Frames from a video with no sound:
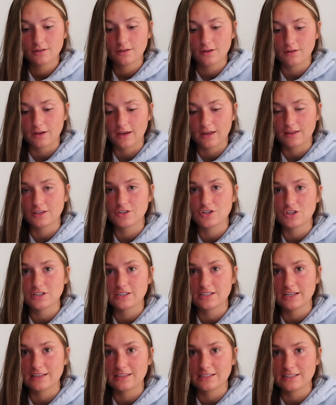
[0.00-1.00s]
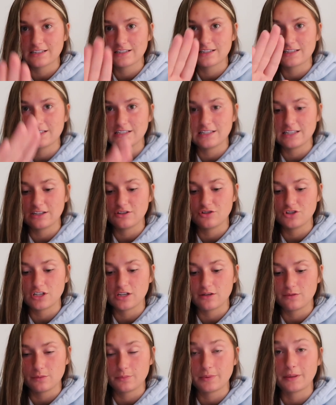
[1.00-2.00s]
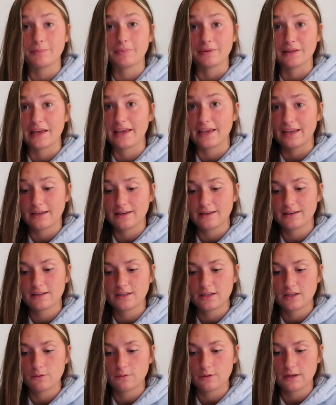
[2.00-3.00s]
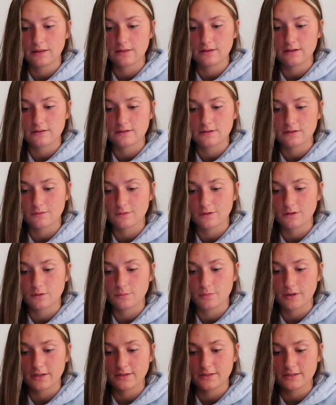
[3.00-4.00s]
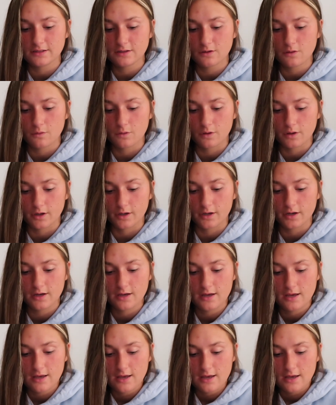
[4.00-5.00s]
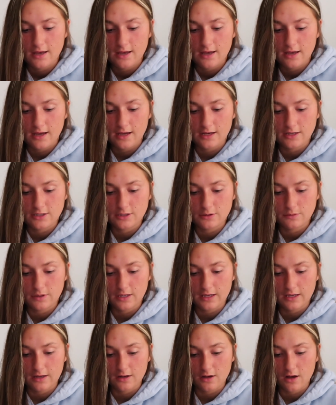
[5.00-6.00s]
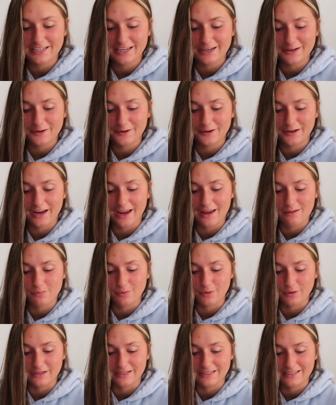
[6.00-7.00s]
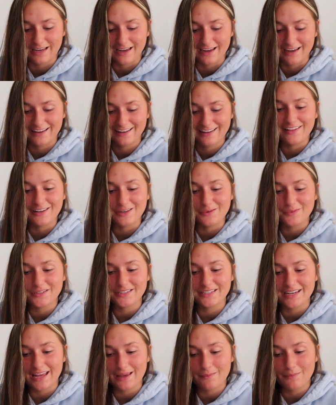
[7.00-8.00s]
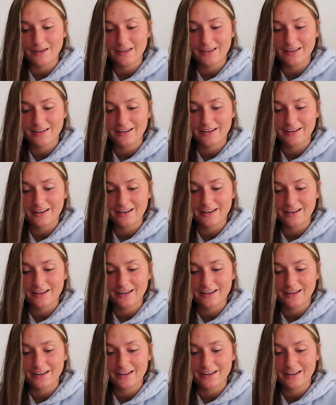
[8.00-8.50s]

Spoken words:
okay, let's just say this is the DNG, it would be blank. You would hit these 3 little buttons in the corner, and you would hit create preset, and then you would name it,